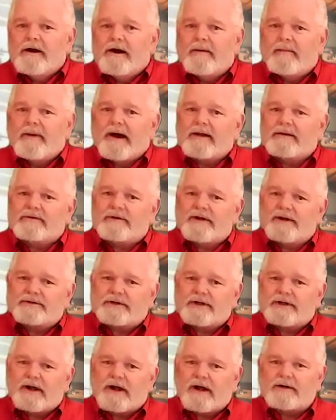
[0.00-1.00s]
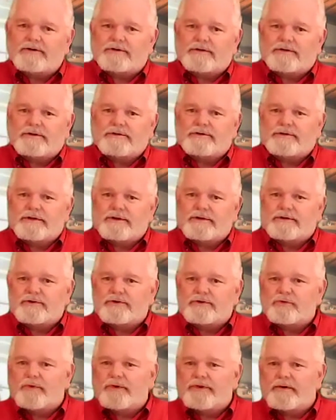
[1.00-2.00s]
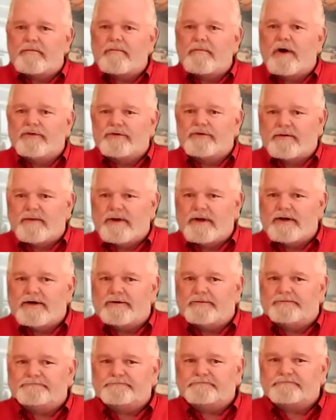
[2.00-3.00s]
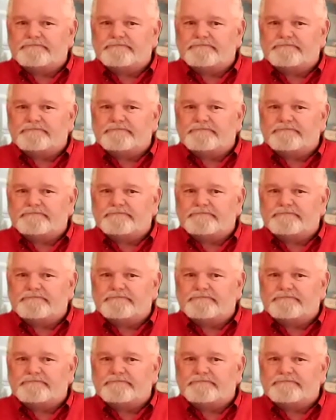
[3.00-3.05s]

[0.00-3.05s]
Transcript: about testing oxygen sensors with a multimeter.